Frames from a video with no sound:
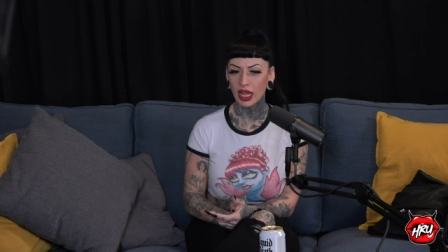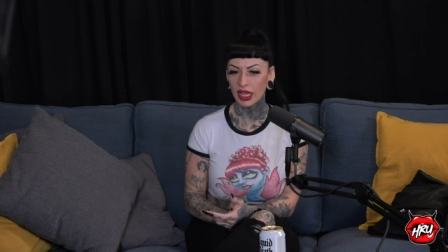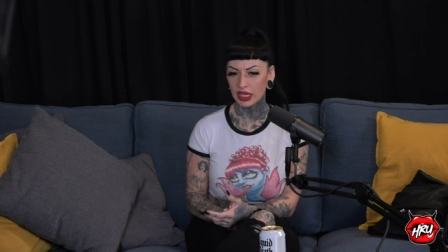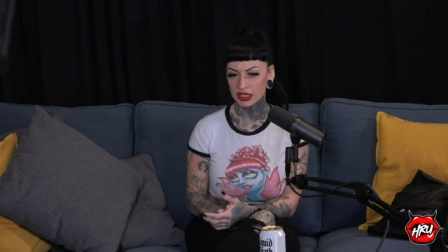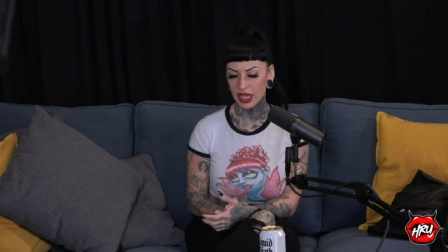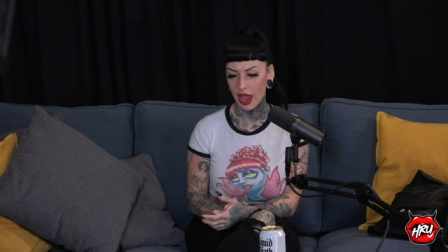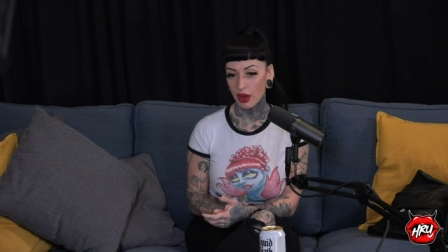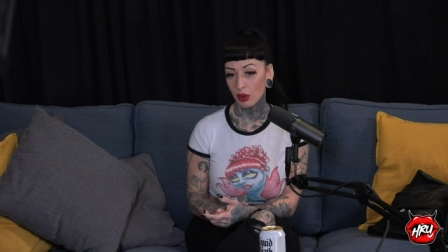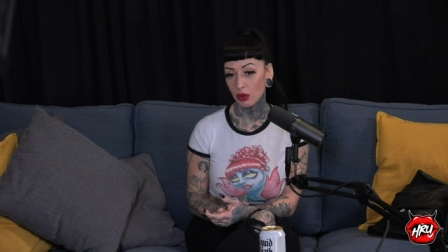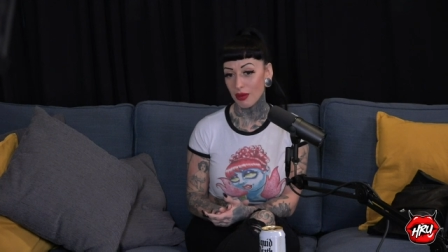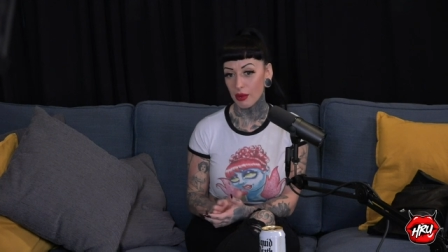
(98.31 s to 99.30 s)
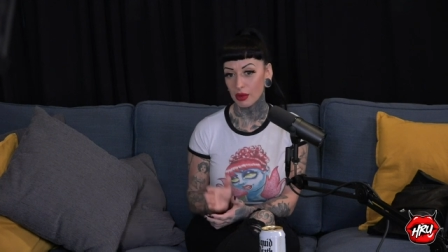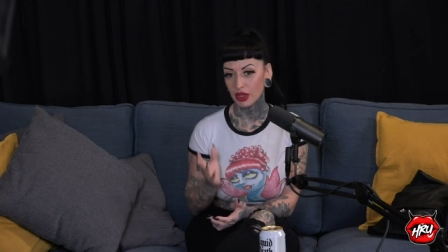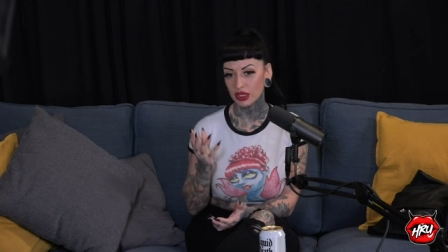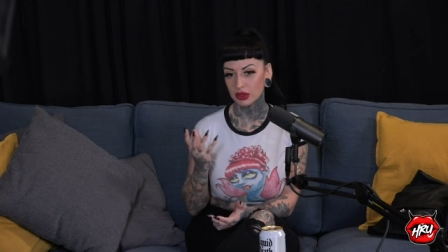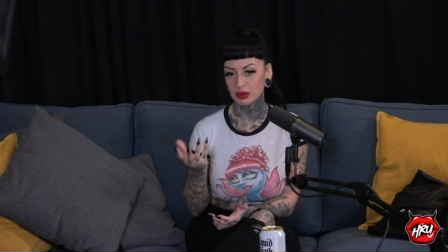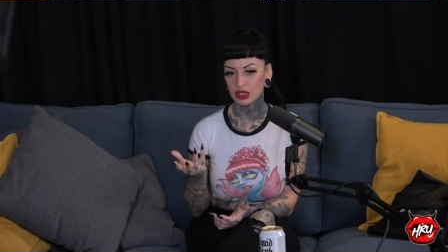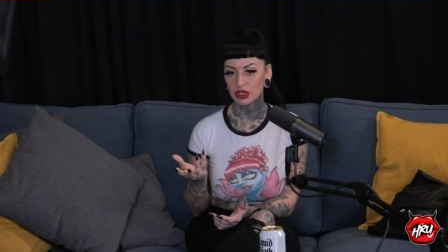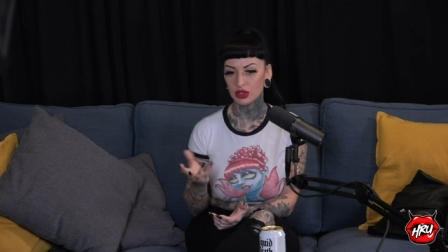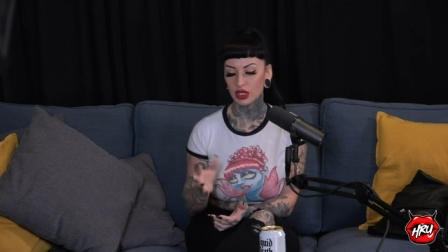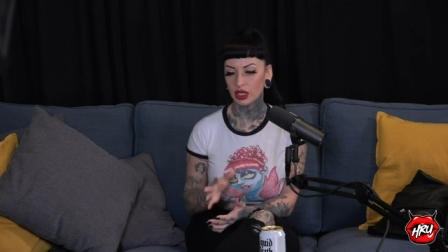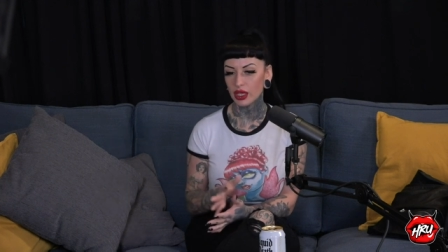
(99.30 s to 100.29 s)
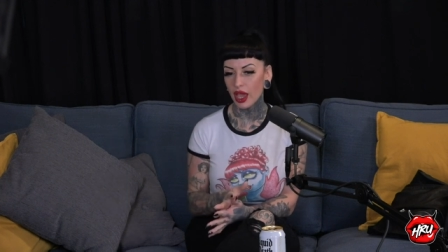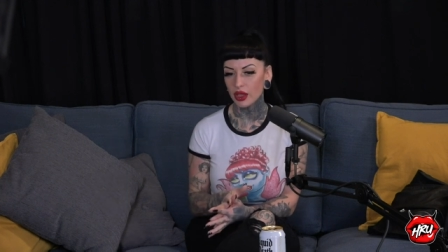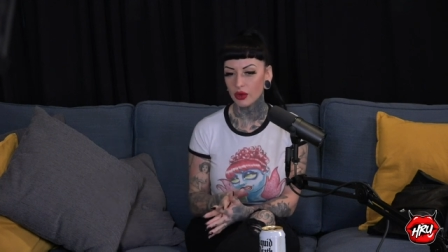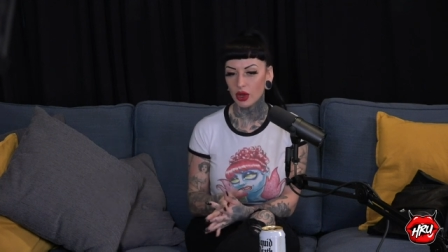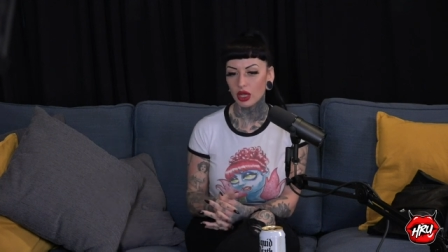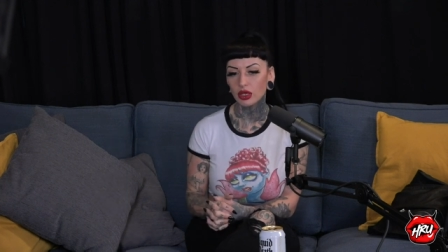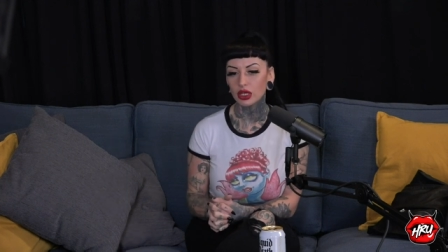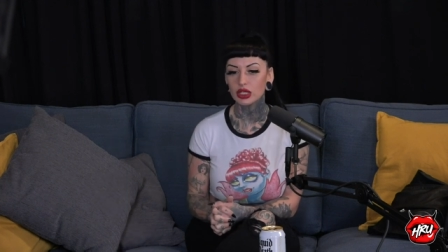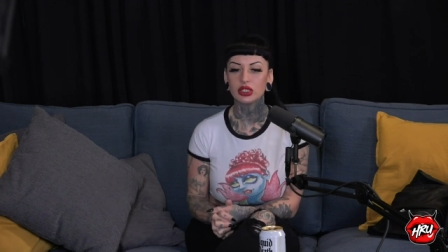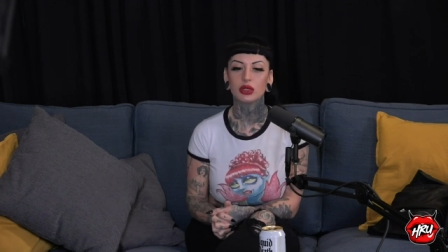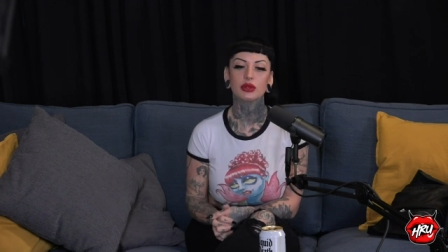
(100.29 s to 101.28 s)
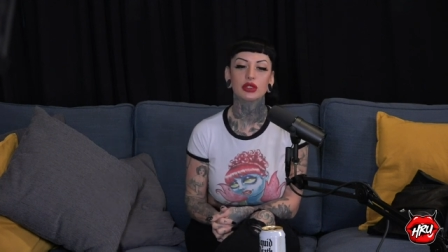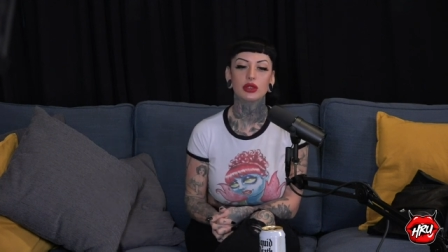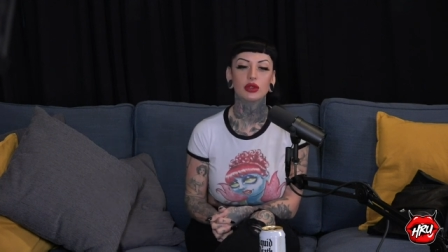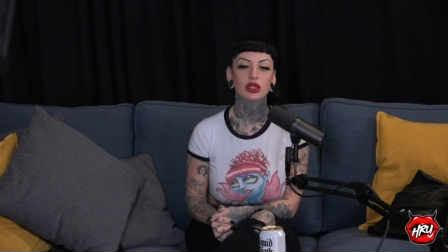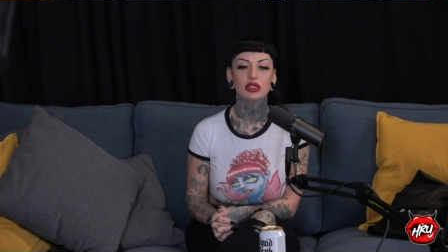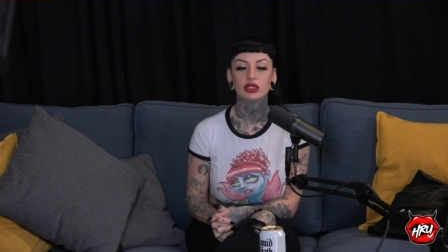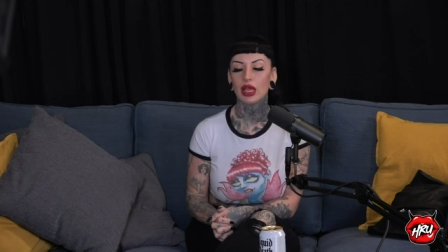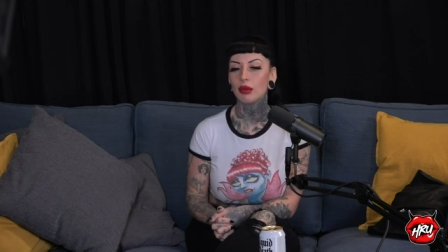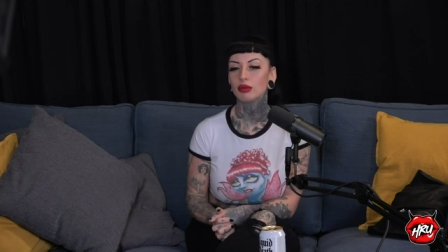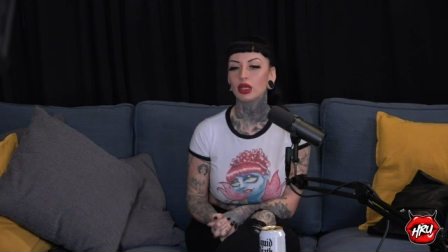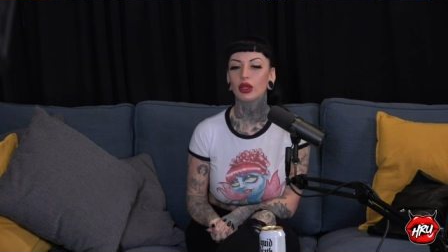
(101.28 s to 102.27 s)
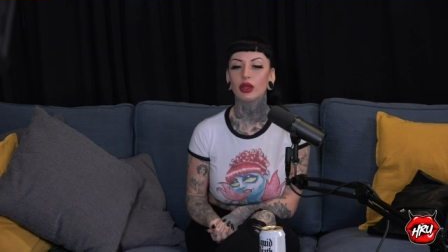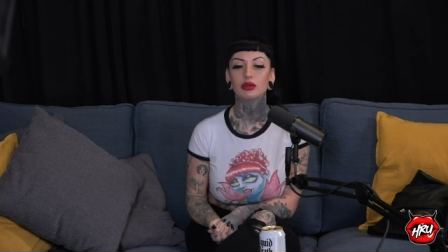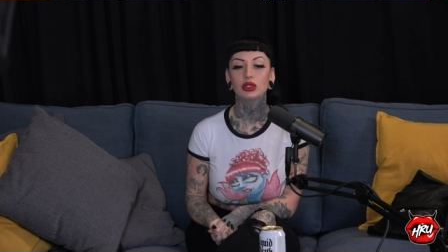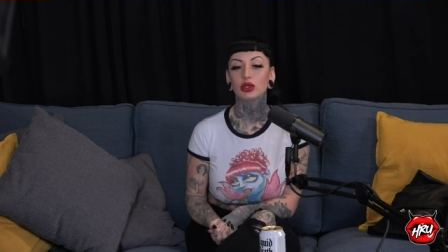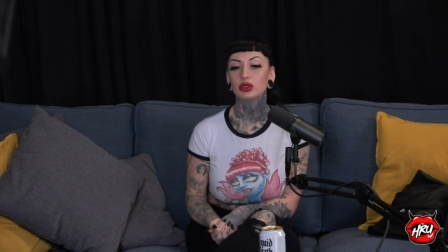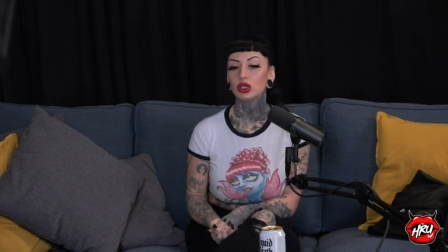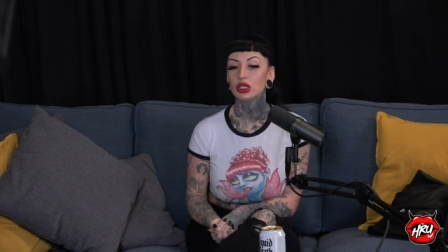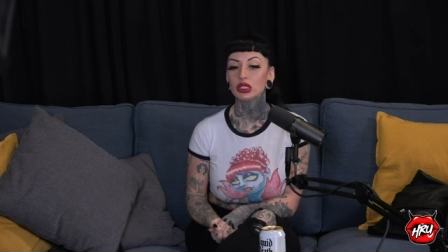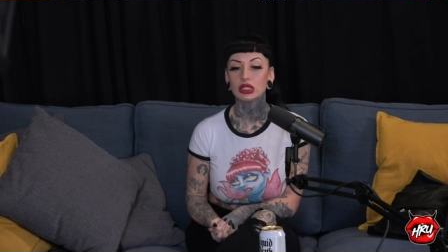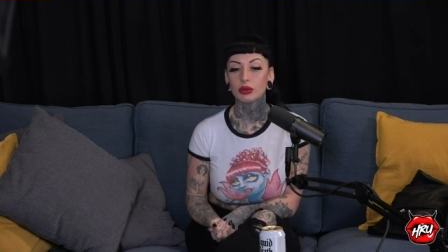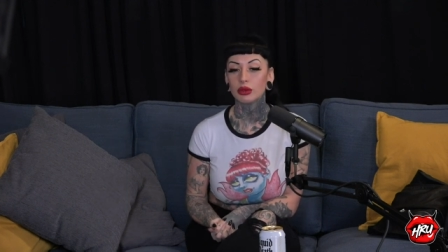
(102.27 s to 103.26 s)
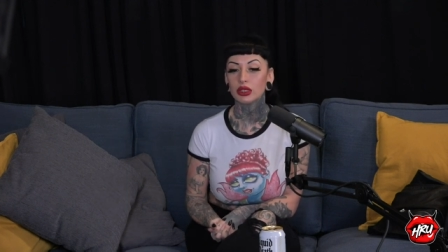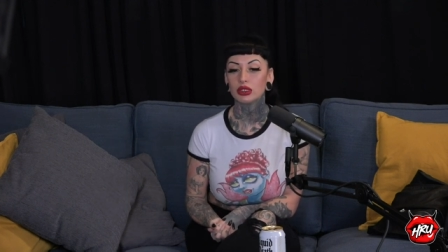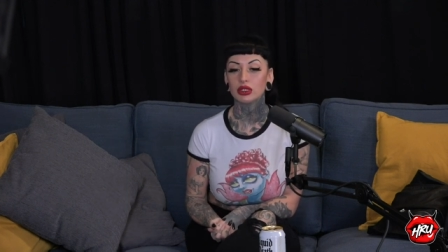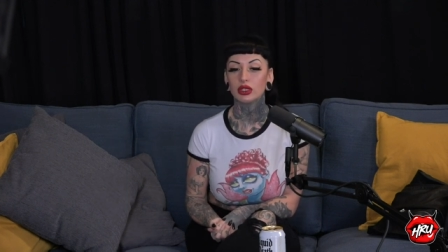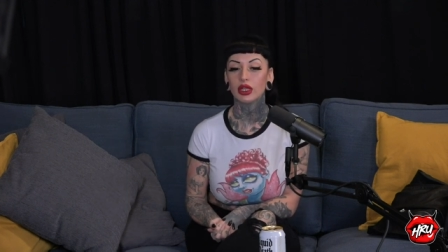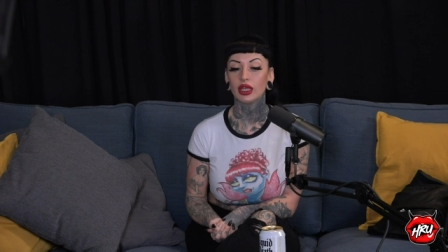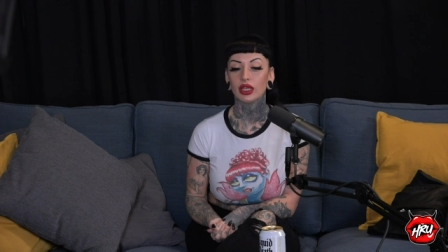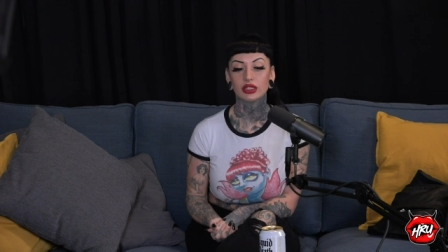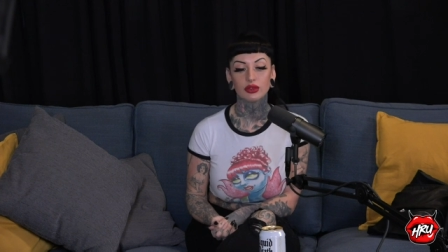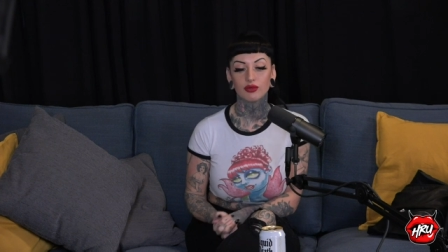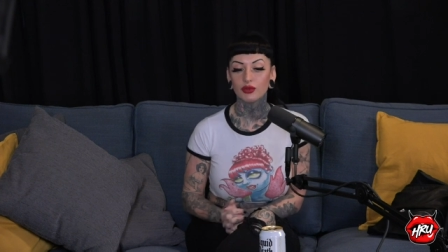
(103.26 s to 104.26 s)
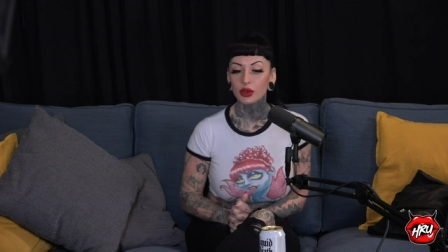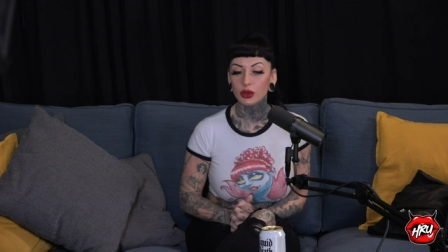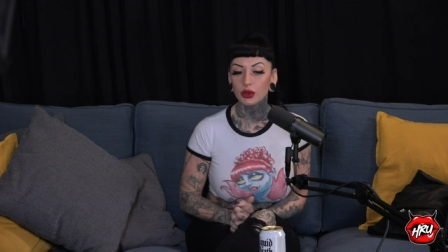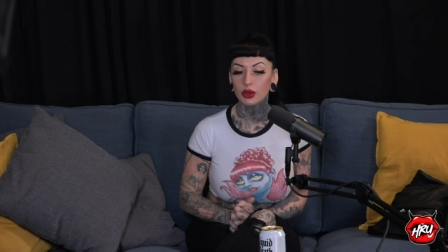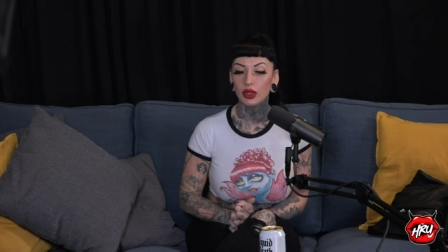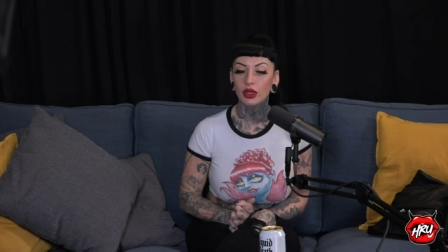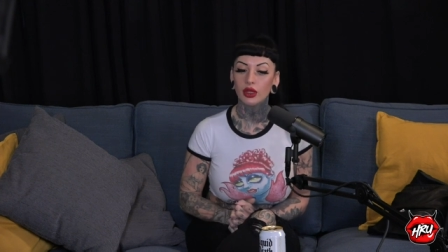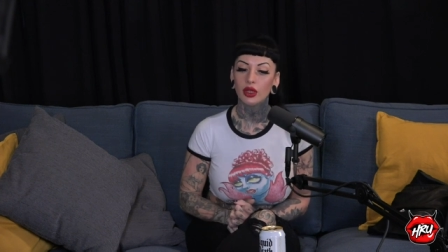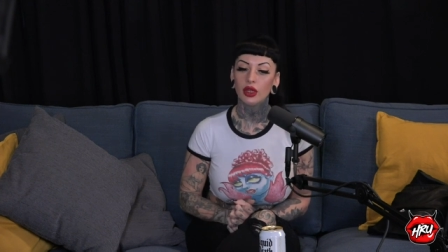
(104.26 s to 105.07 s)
And I guess I don't remember this, but she's like, yeah, you were hungry, so I went to go, like, stop to go. I went to go turn in somewhere to, like, get some food.